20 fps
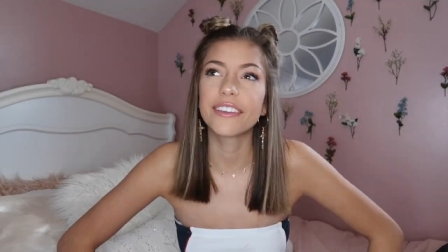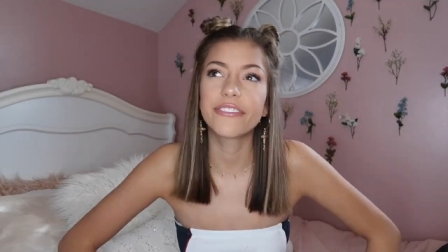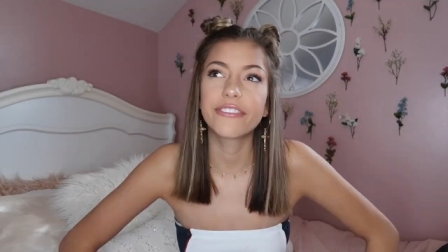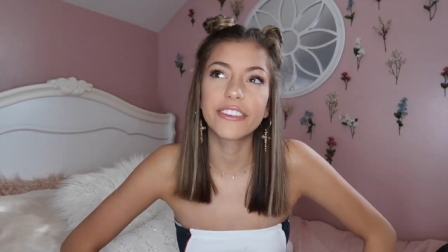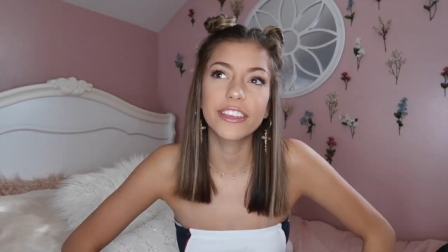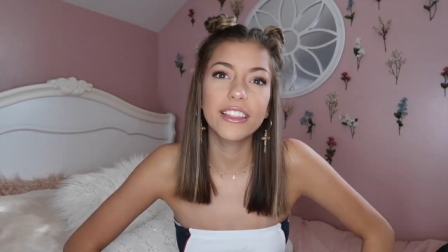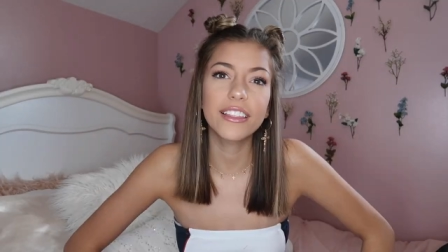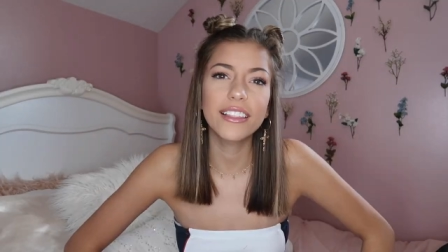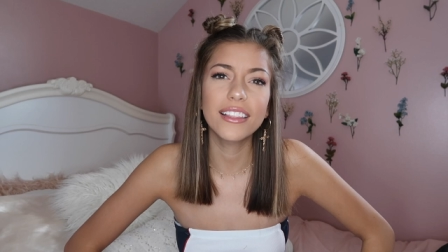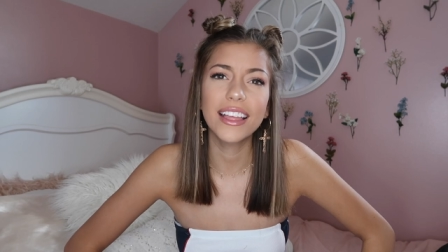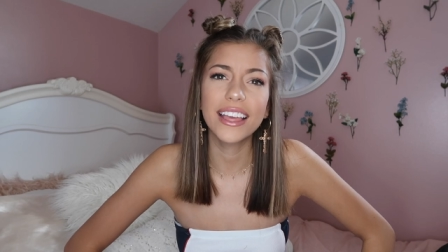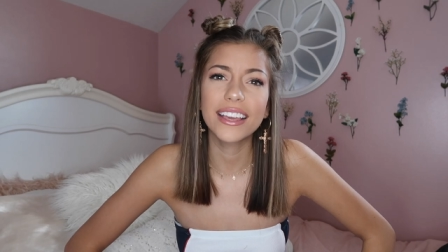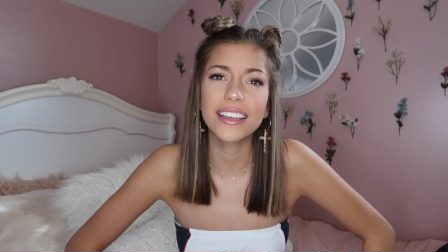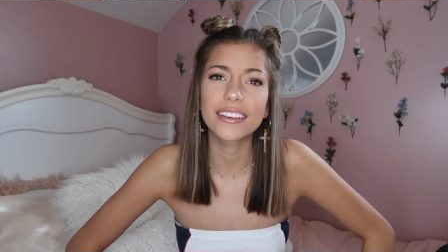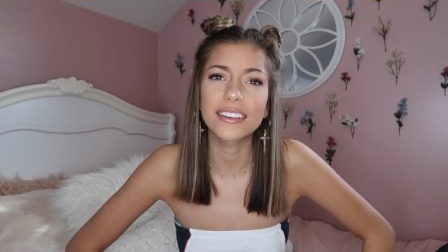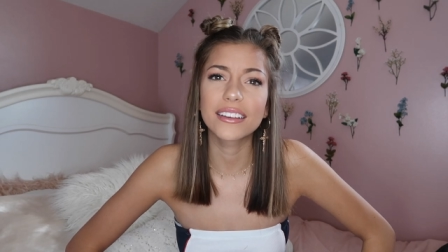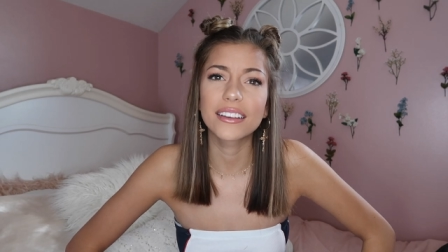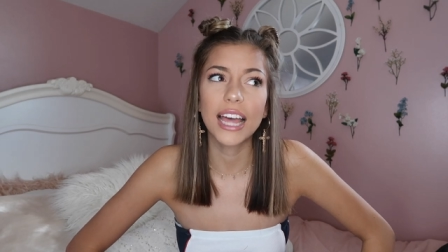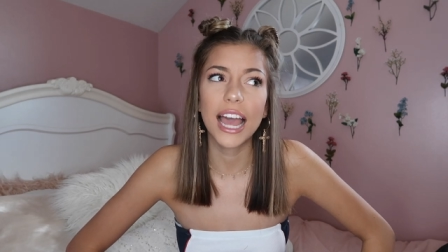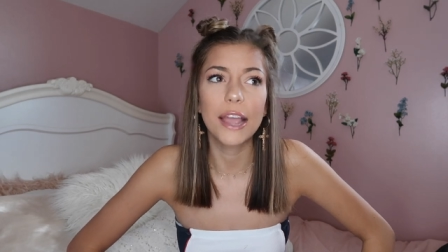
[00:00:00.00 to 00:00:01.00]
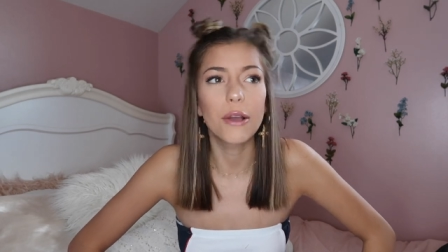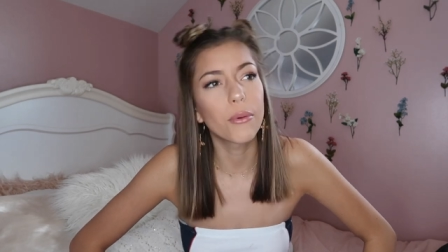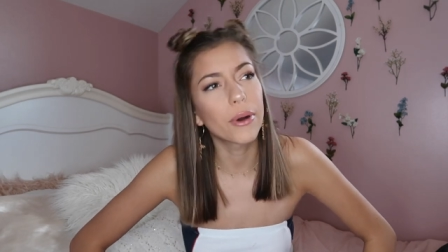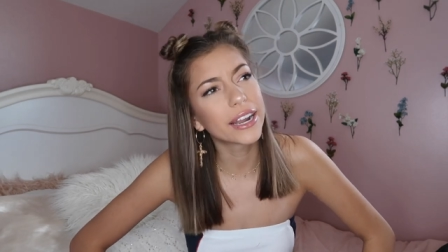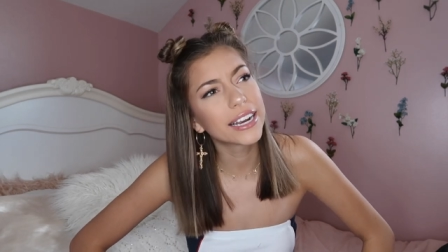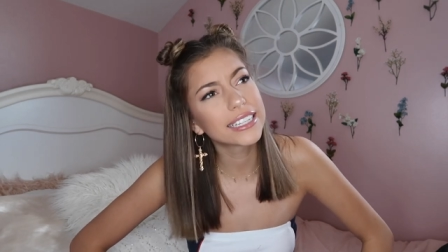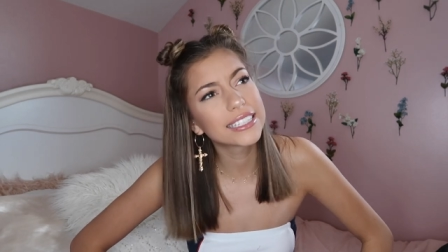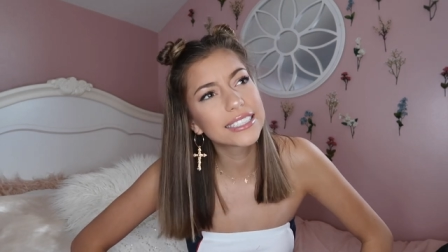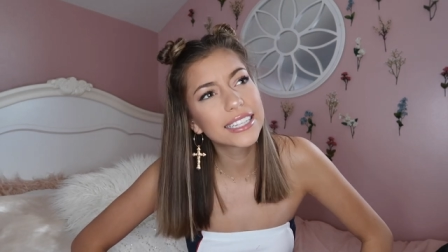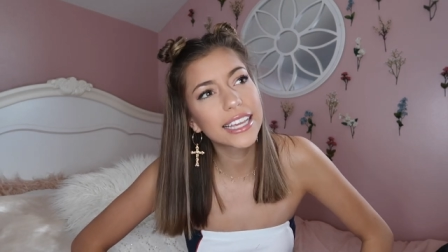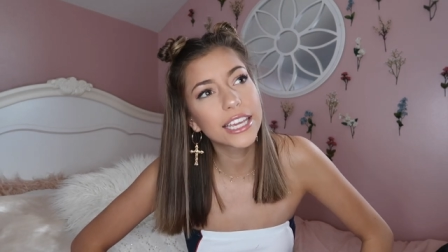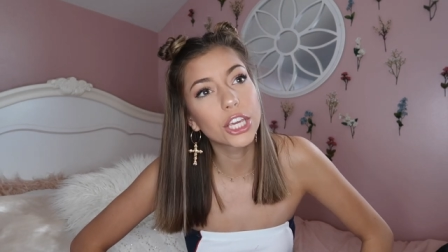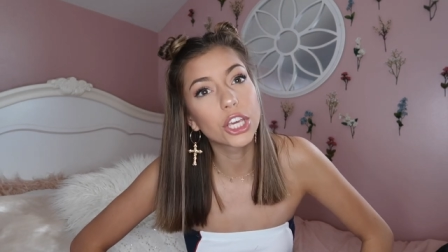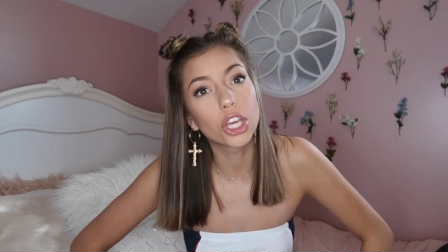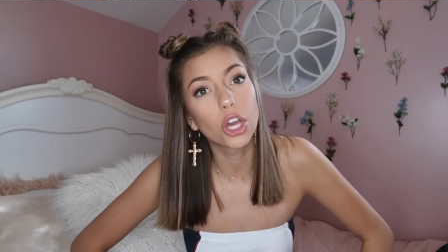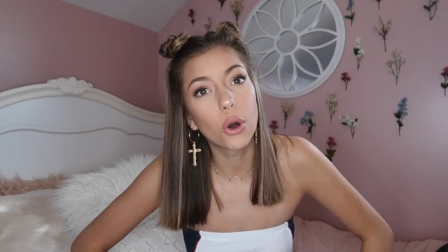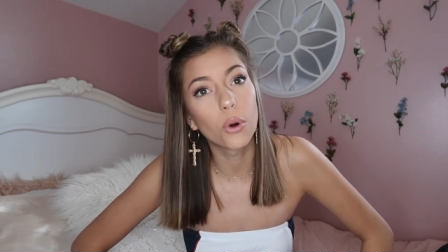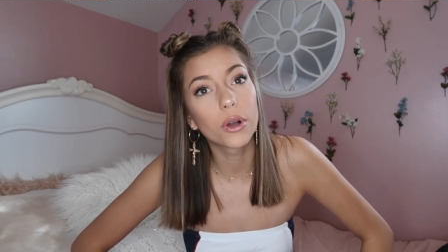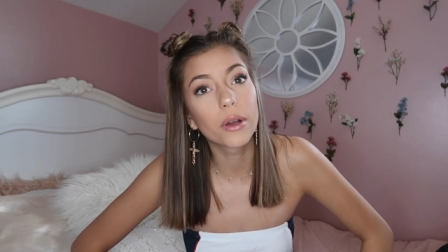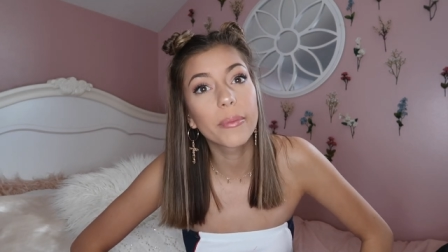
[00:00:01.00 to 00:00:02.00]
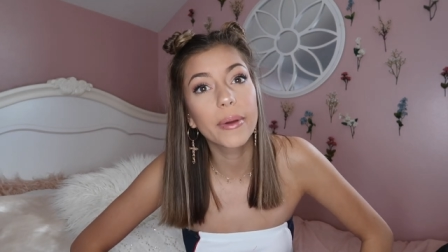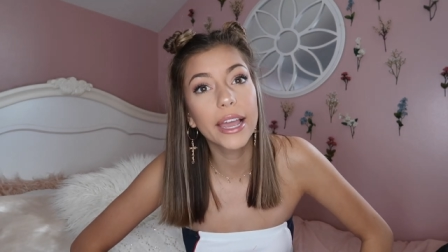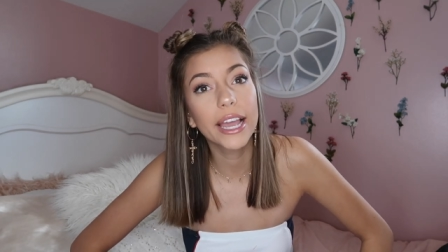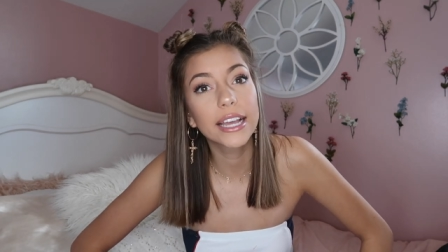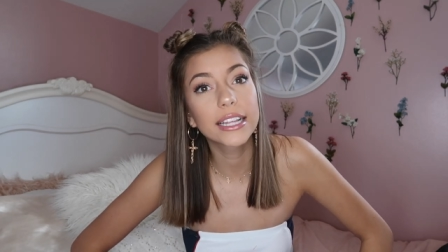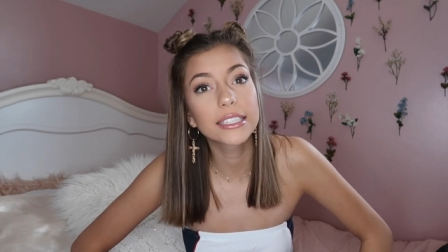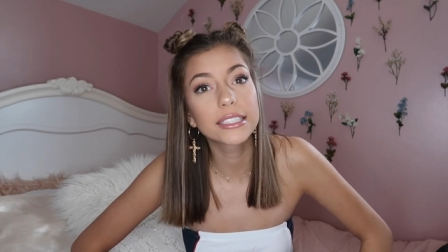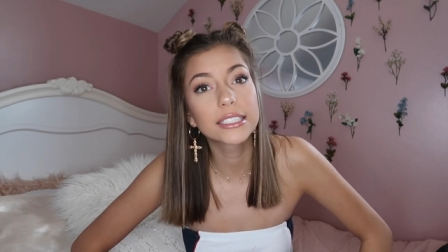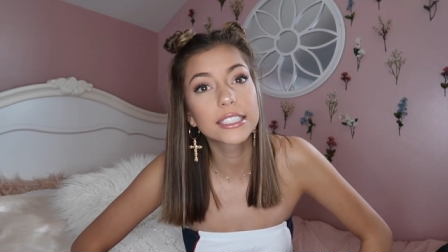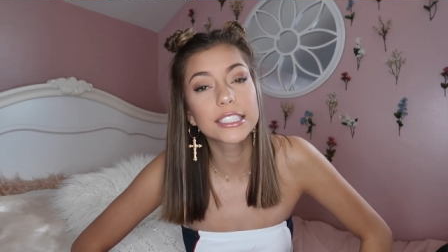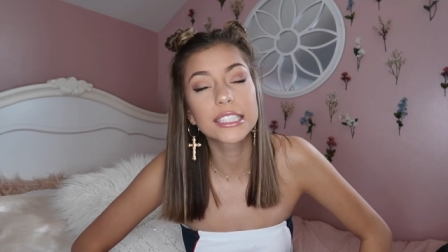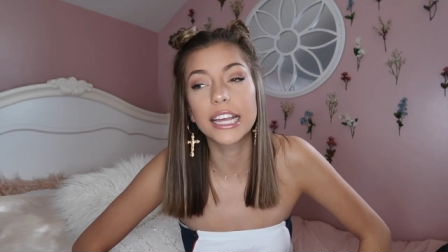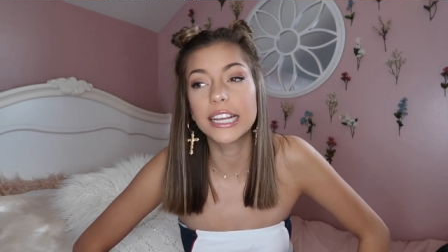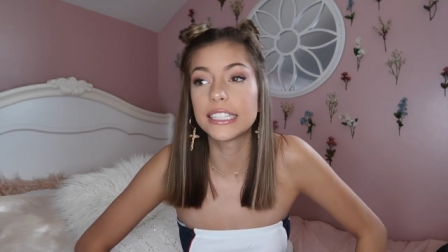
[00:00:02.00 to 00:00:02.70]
They feel like, I want to say yoga pants,